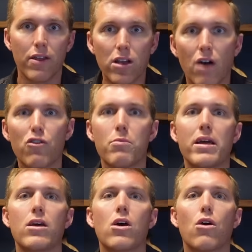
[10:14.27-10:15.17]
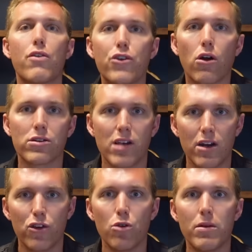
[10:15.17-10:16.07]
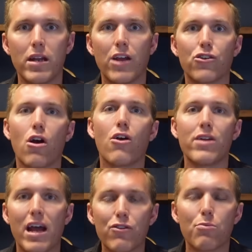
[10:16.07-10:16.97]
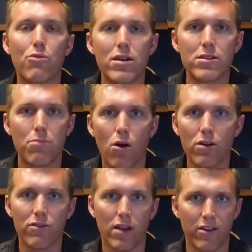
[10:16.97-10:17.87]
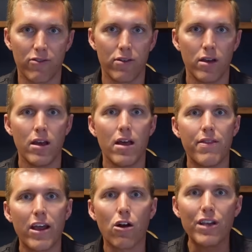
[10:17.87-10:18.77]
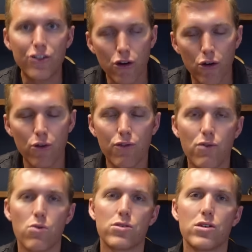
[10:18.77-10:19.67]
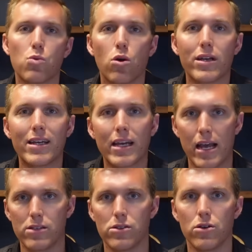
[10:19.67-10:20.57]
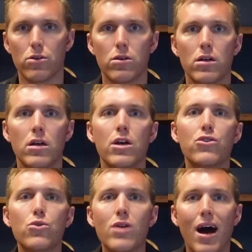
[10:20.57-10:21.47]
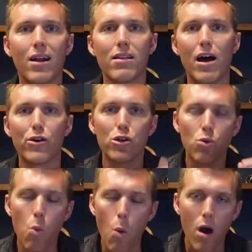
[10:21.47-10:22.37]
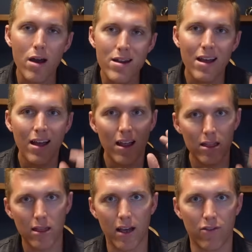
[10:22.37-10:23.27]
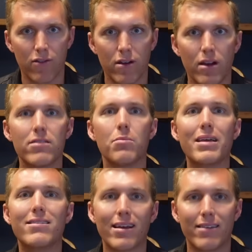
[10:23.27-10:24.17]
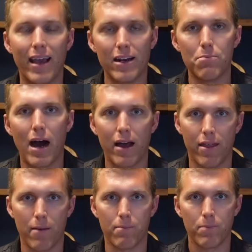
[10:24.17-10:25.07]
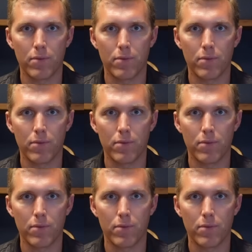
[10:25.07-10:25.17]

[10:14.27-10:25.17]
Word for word: the government, or the dark side of human nature are an ever-present part of life. They are eternal forces working against you. Do not allow your one life to be dictated by them.